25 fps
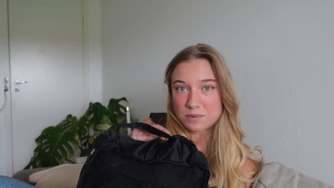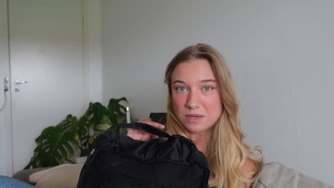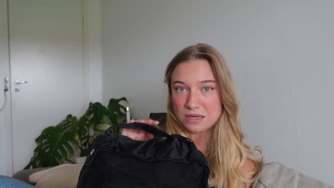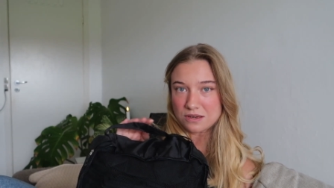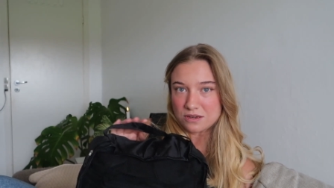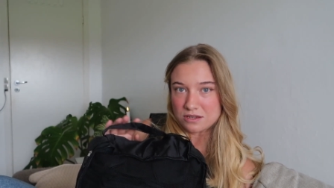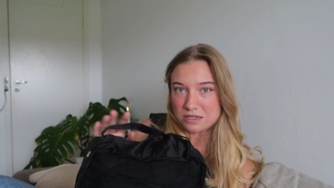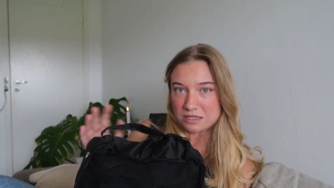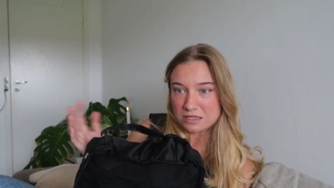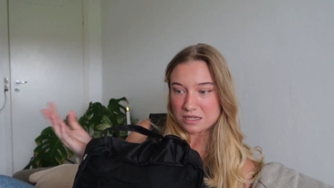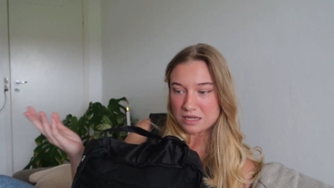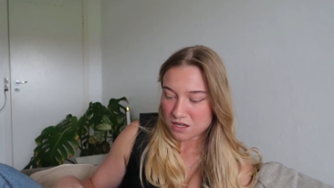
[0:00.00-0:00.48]

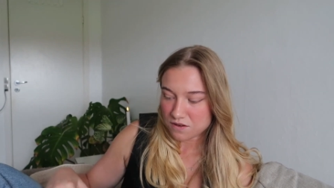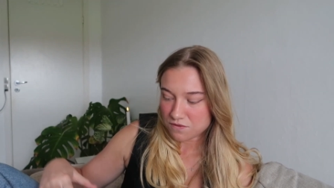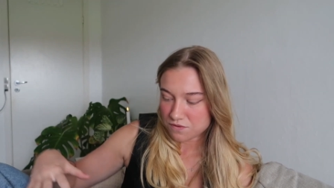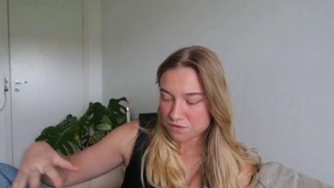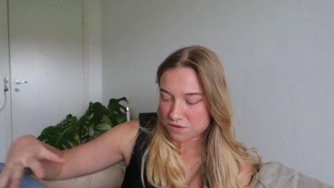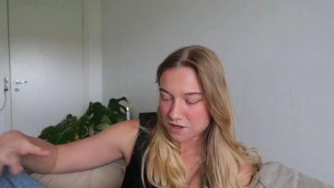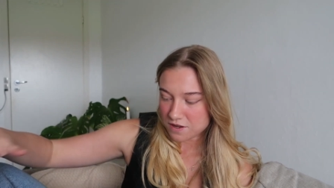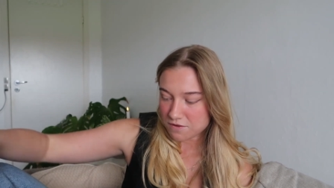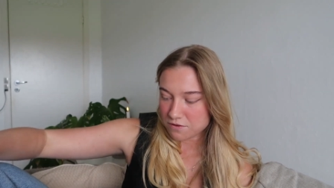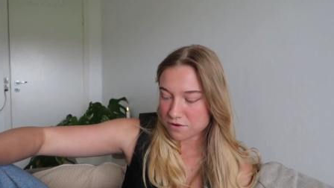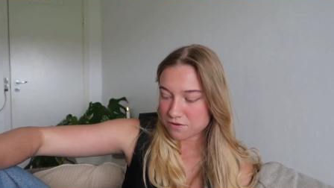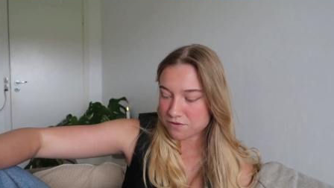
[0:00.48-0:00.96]
because if
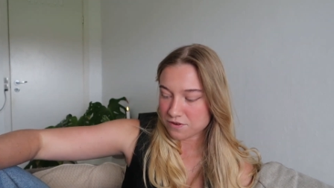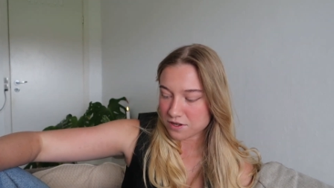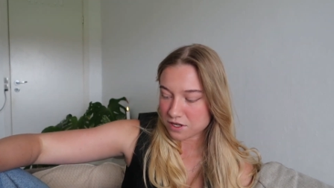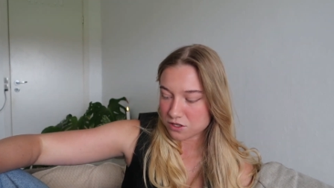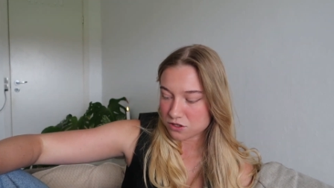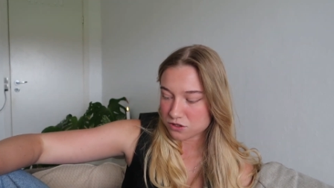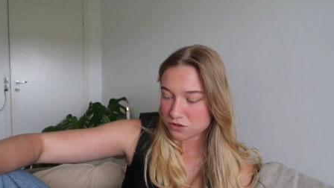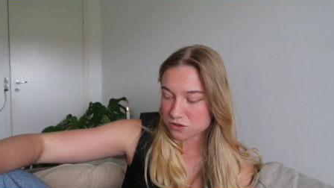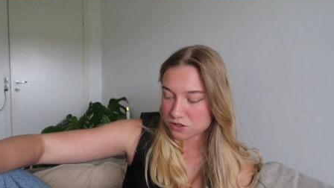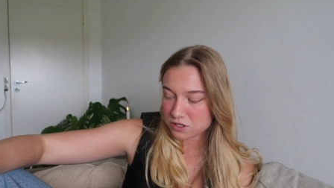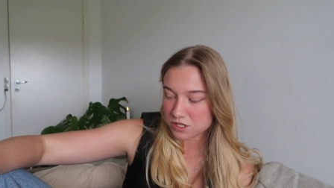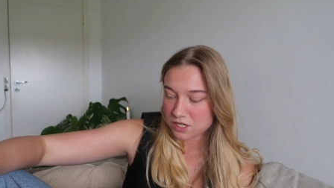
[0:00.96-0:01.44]
everything
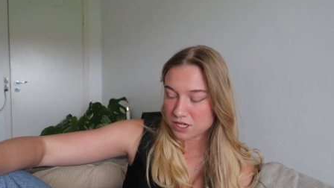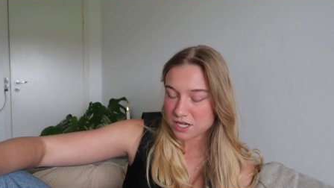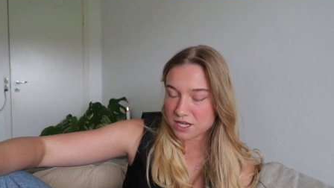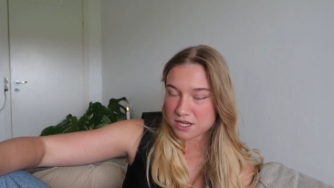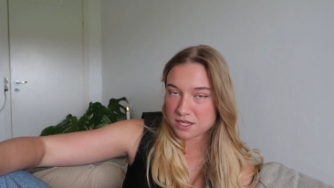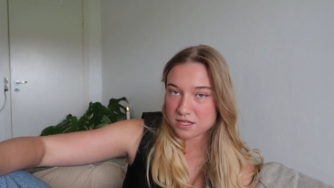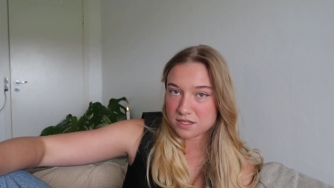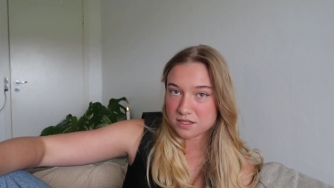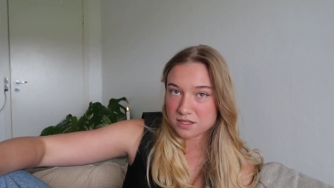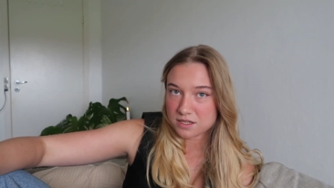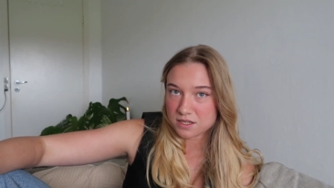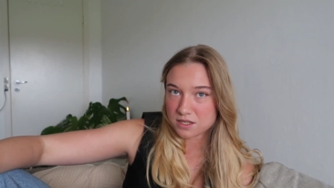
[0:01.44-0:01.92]
just
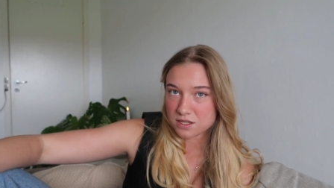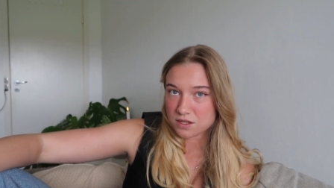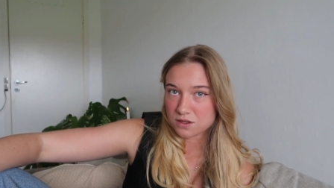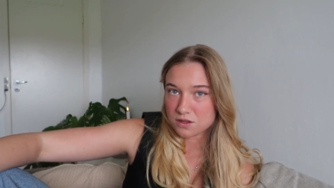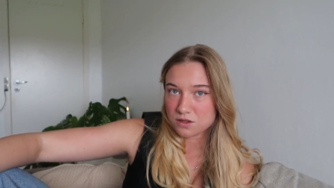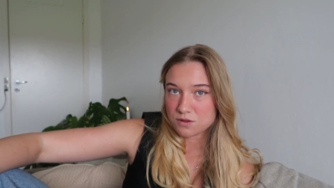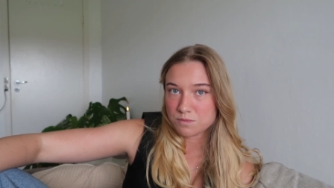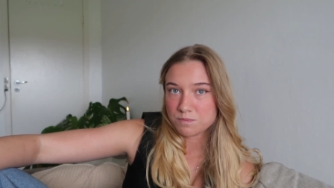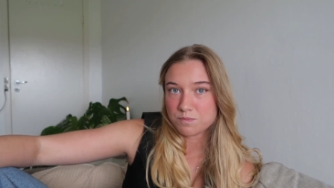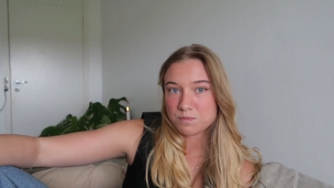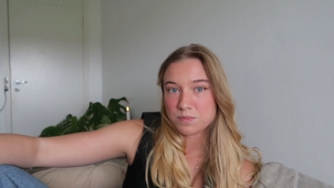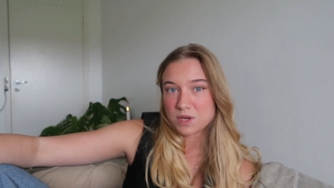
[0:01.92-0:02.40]
lays
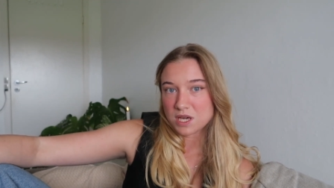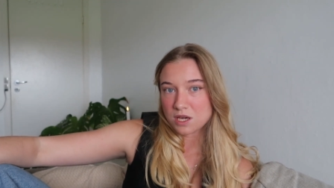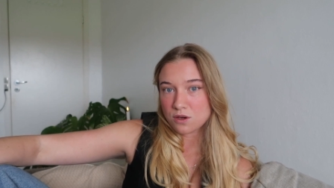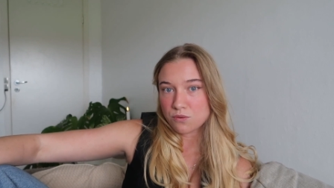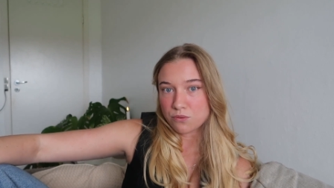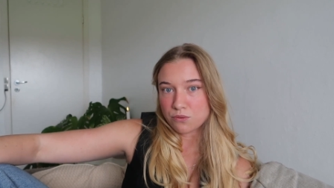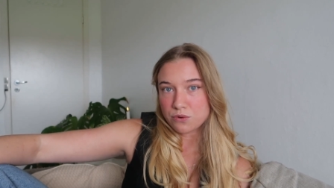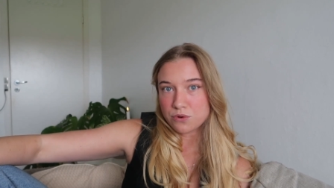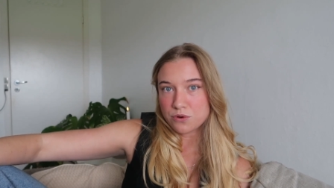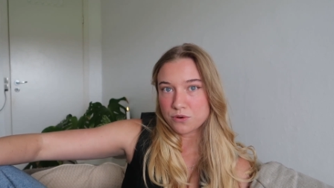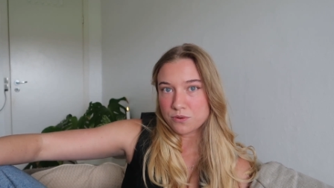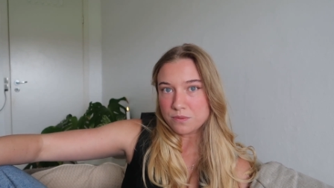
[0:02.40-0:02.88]
in the big
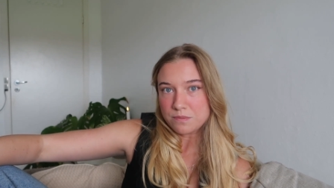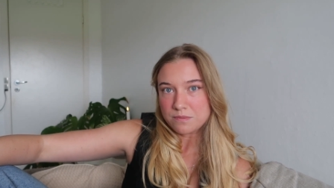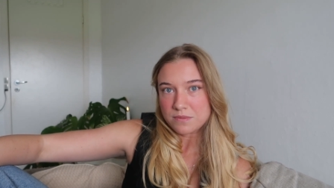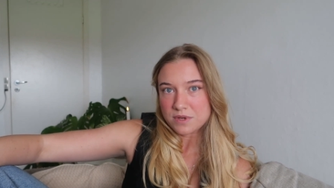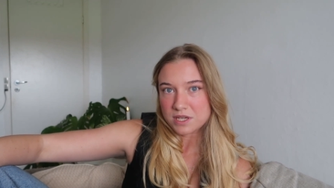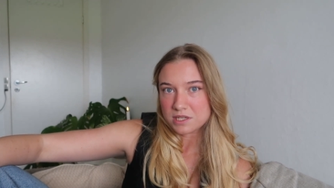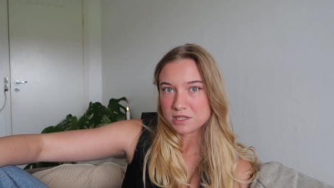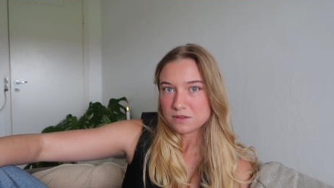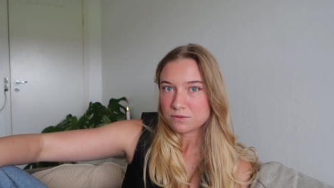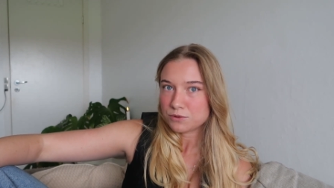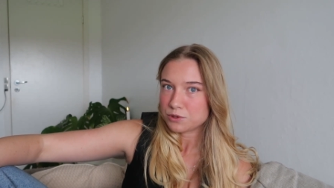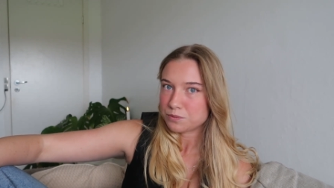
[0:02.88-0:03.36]
room,
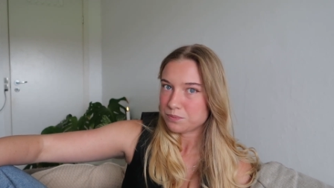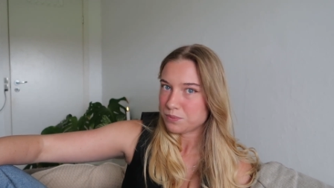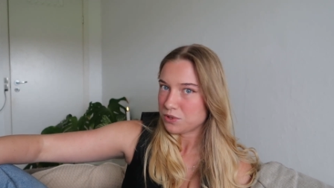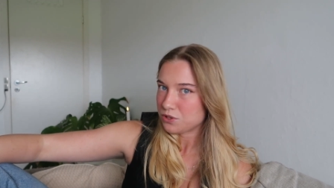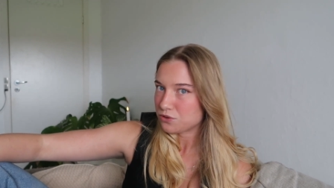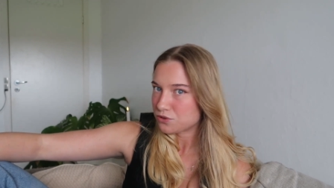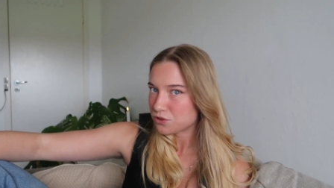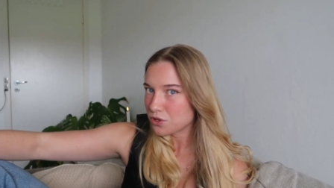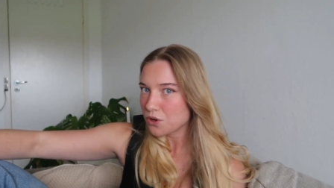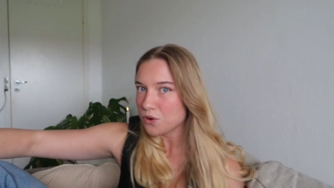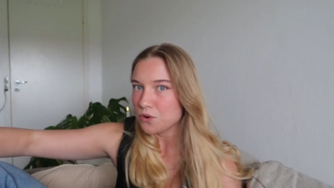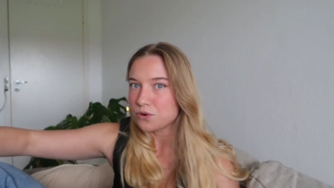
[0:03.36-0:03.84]
it would be
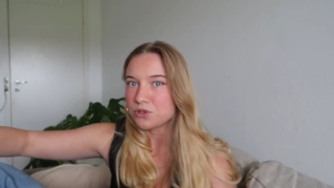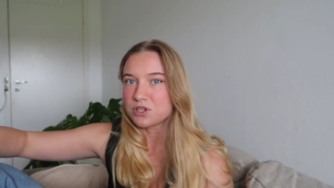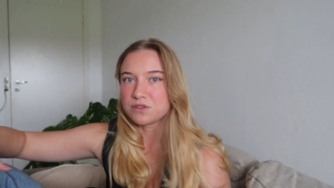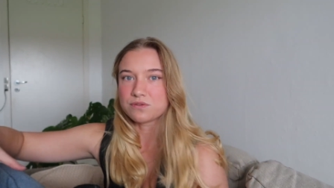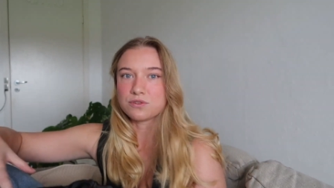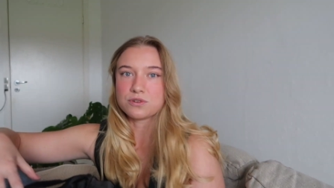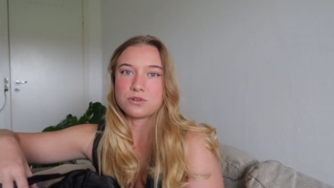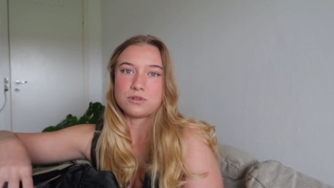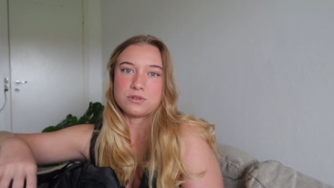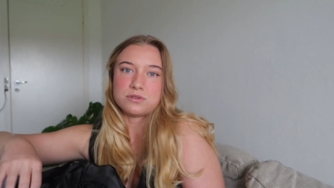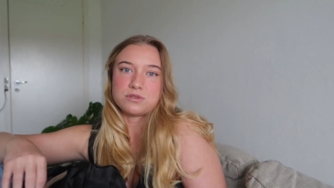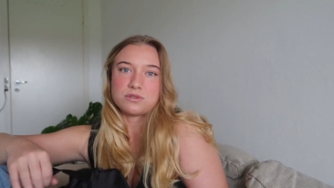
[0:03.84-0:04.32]
so
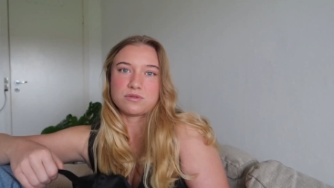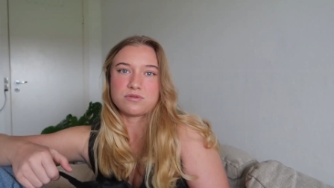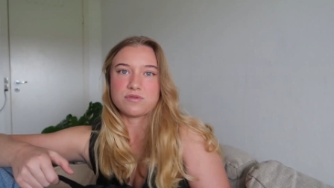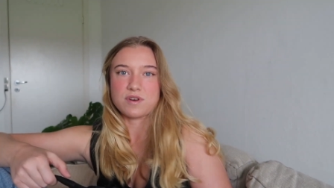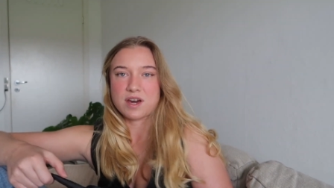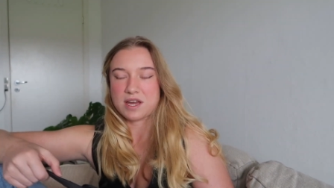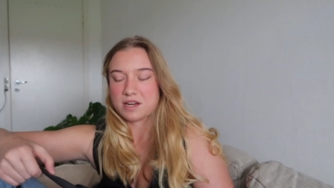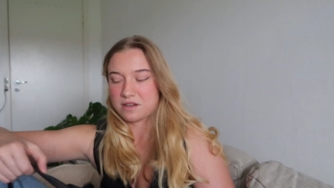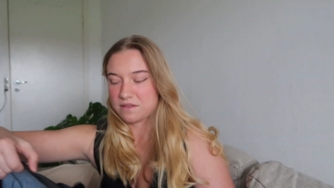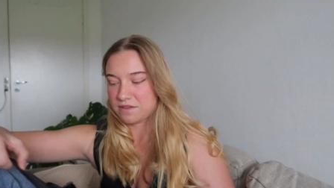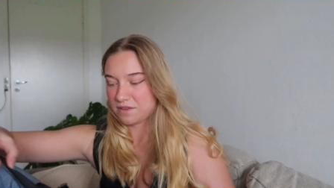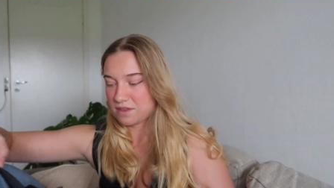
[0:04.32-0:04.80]
difficult to
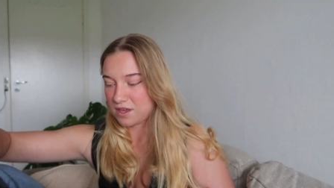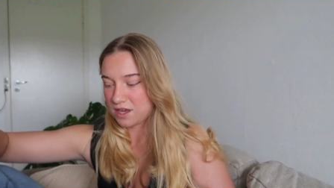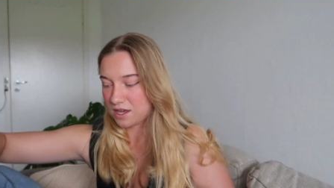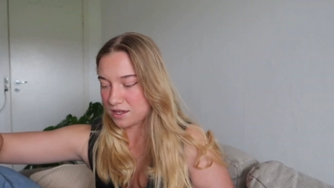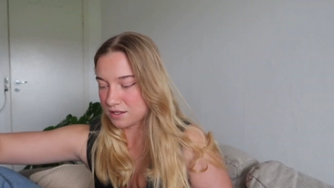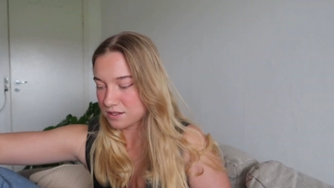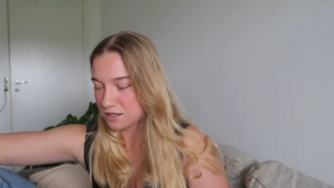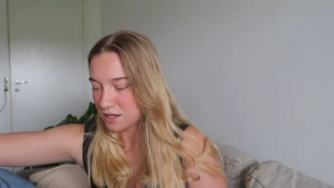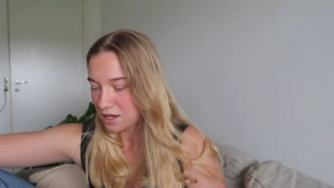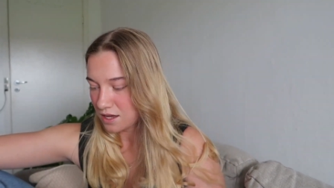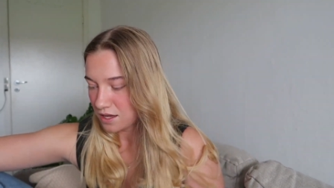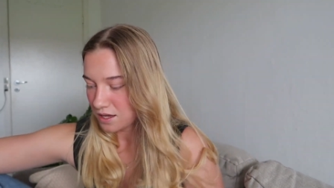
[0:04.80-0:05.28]
find things.